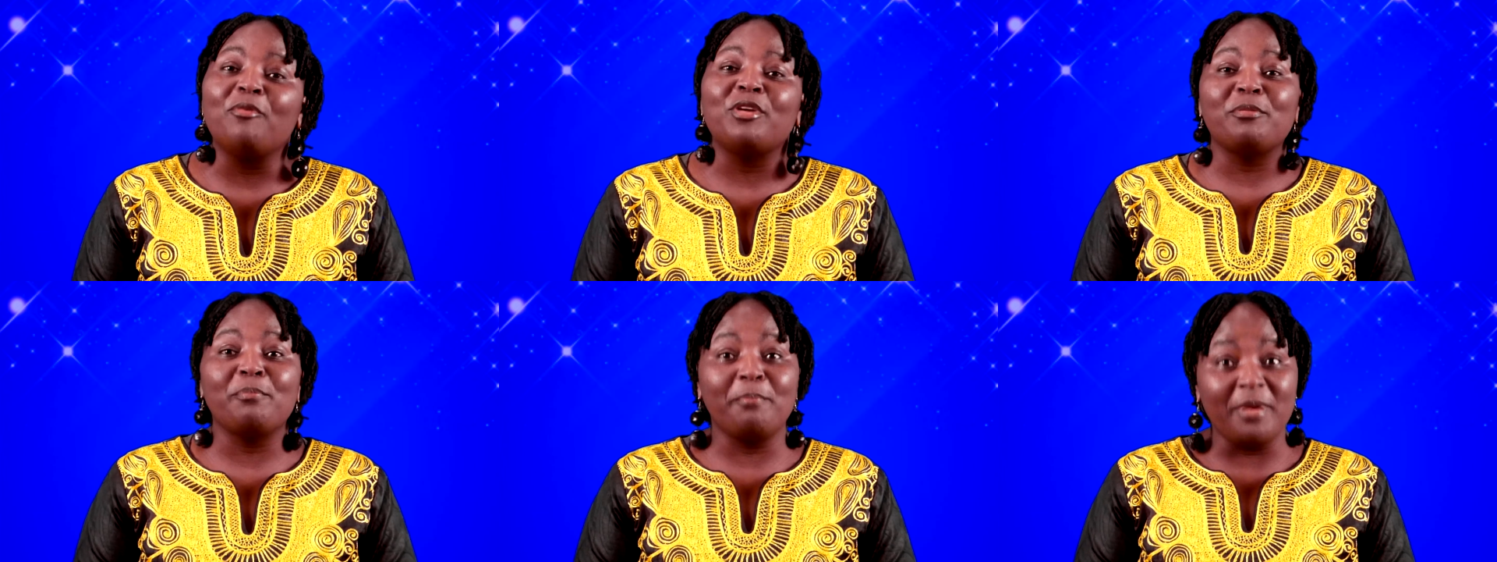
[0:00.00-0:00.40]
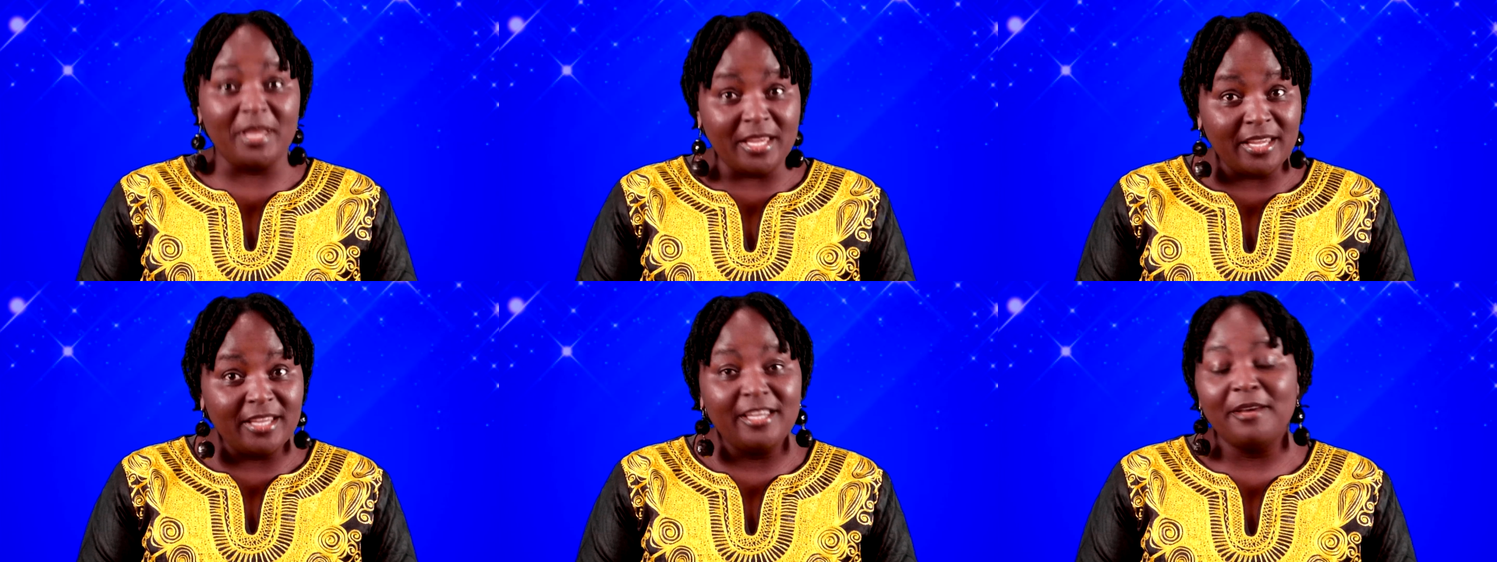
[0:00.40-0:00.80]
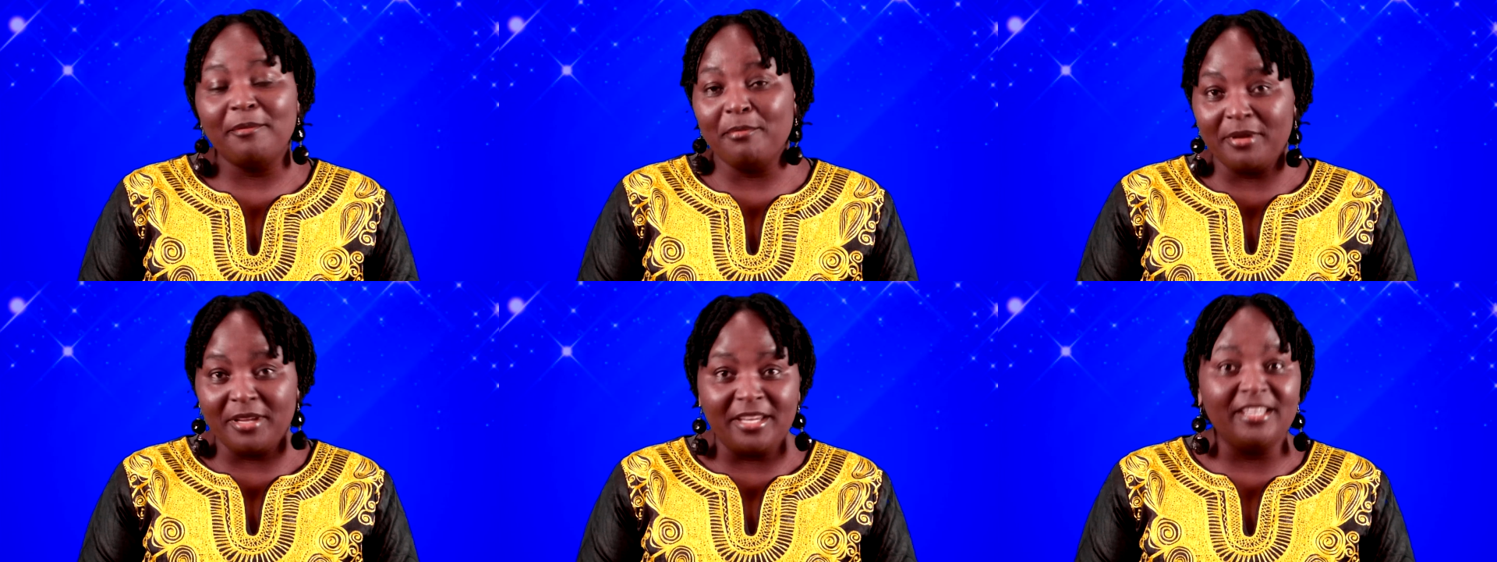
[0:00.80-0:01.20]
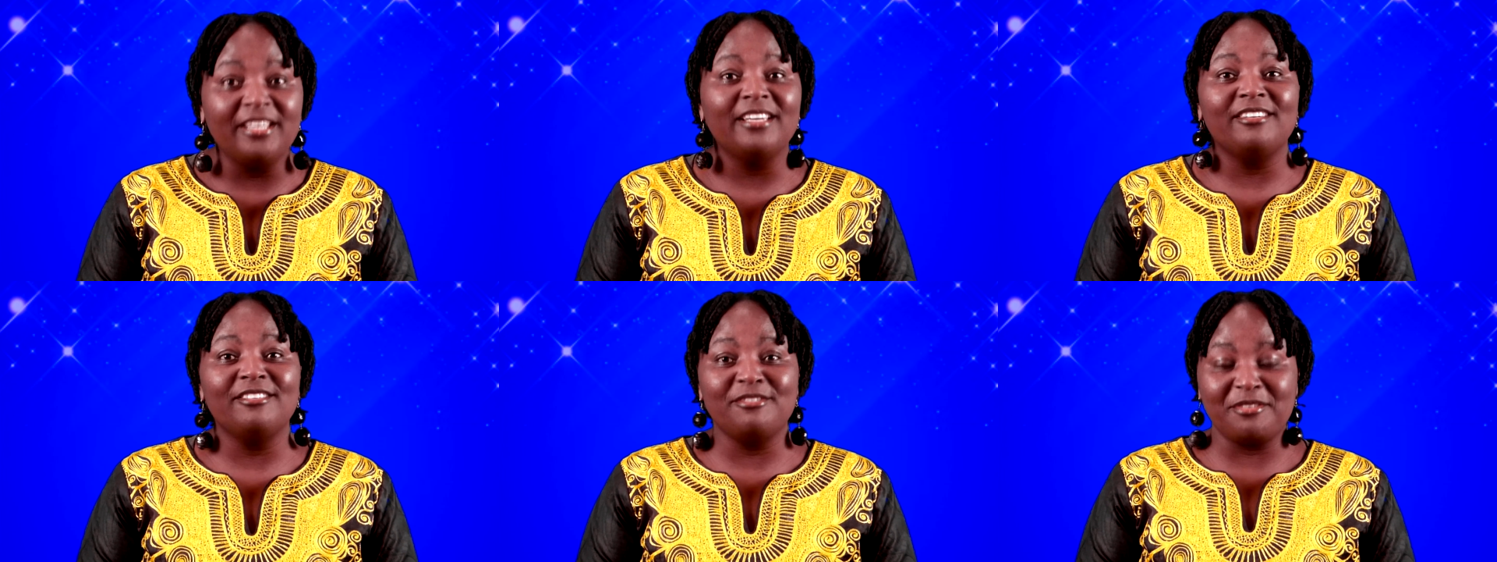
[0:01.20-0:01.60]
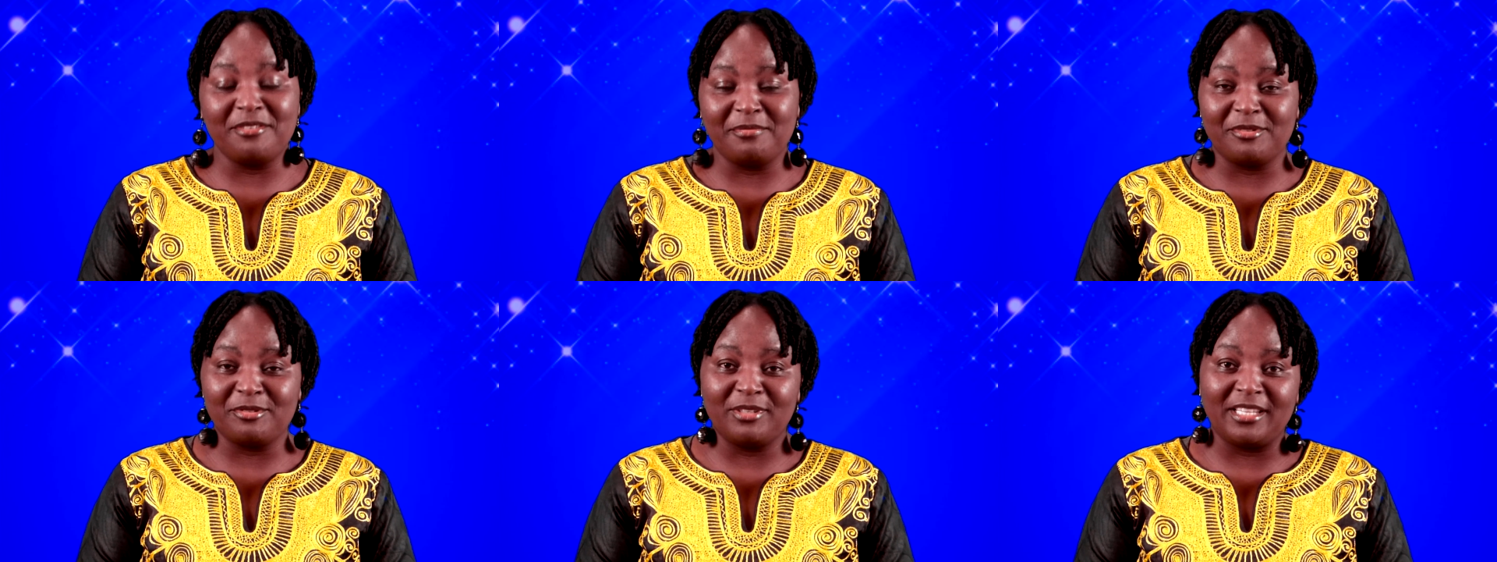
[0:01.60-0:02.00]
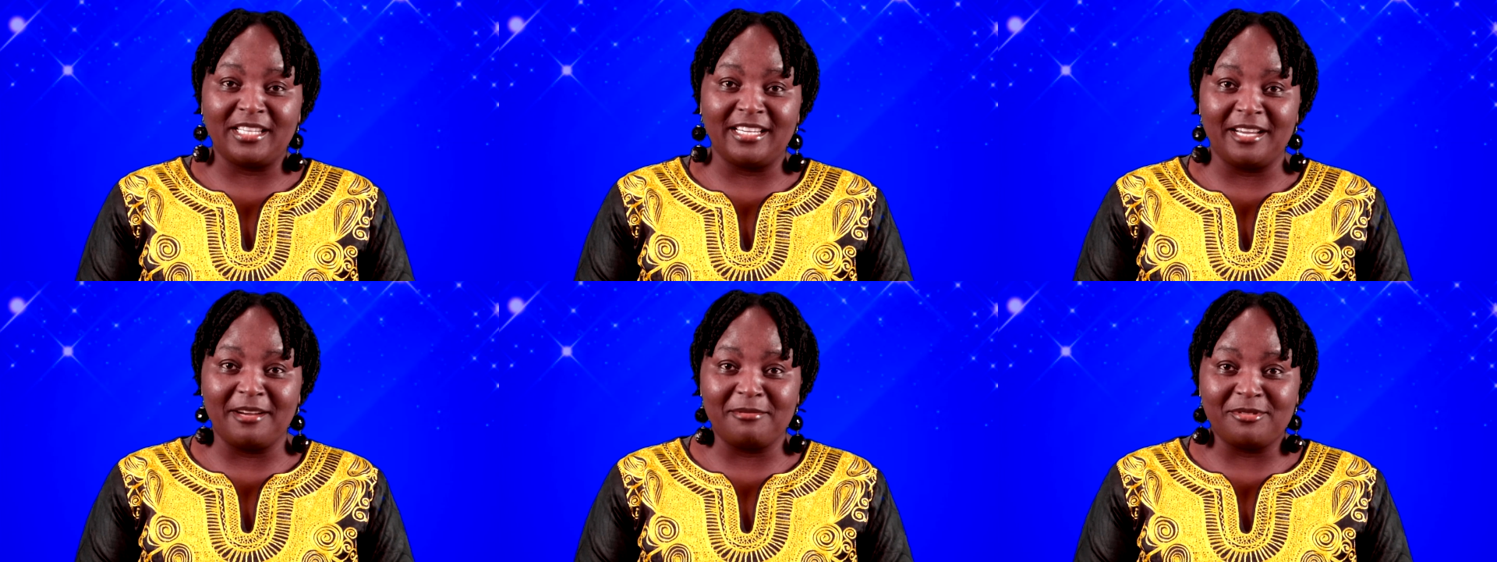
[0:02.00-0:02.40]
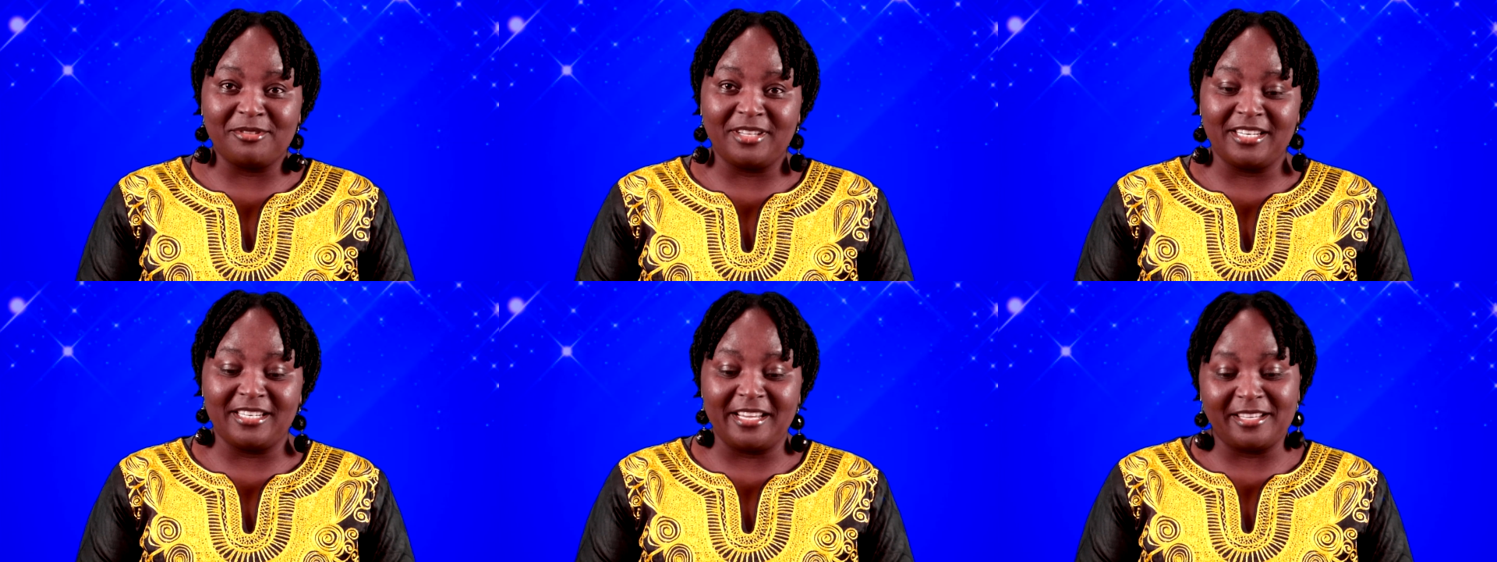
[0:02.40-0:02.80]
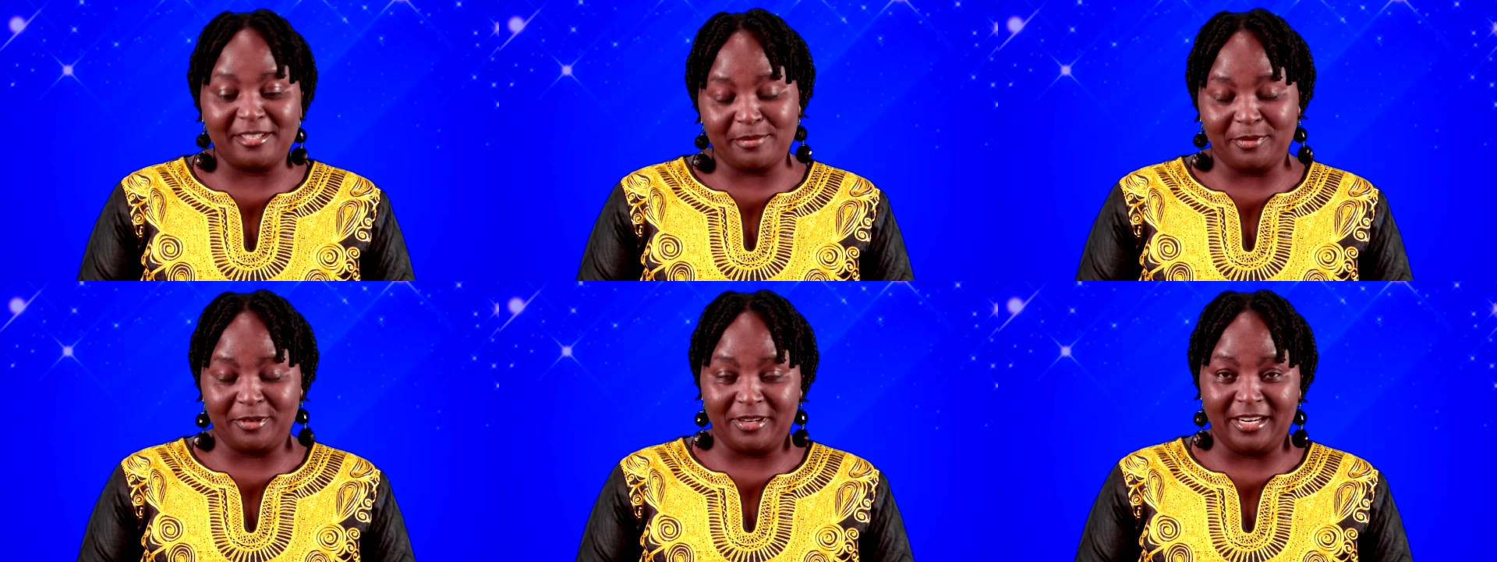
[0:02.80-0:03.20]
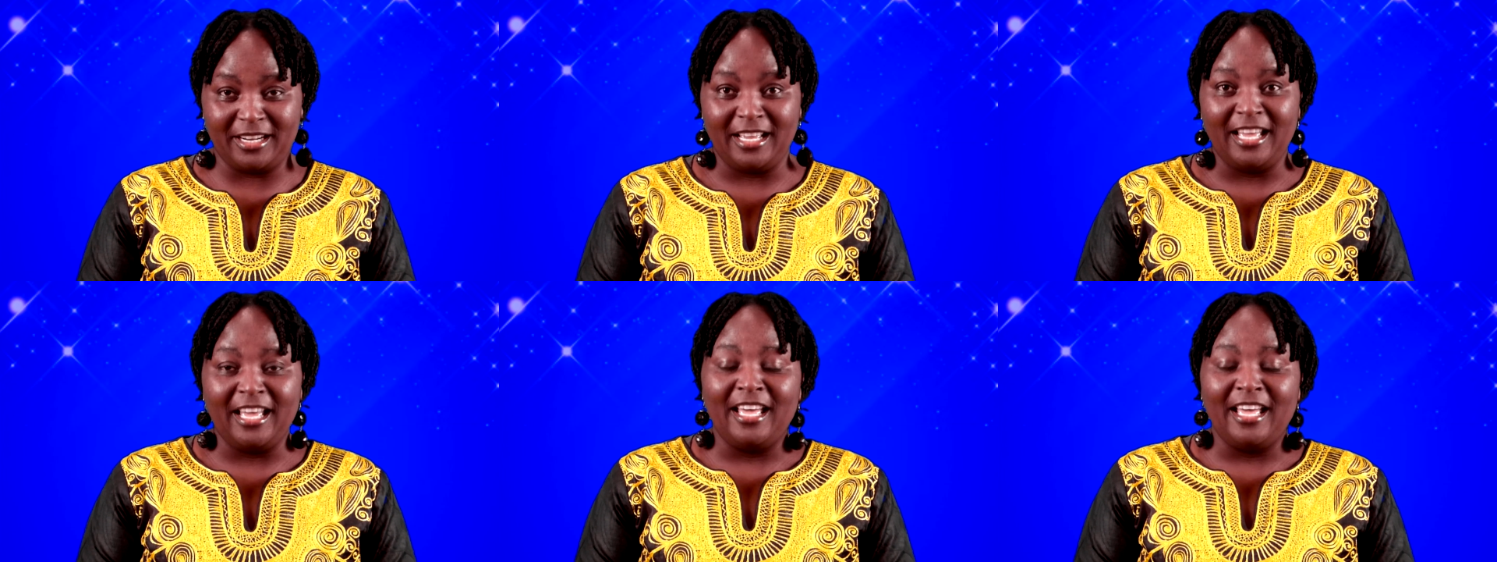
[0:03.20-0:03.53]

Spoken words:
with big dreams when they come to the diaspora.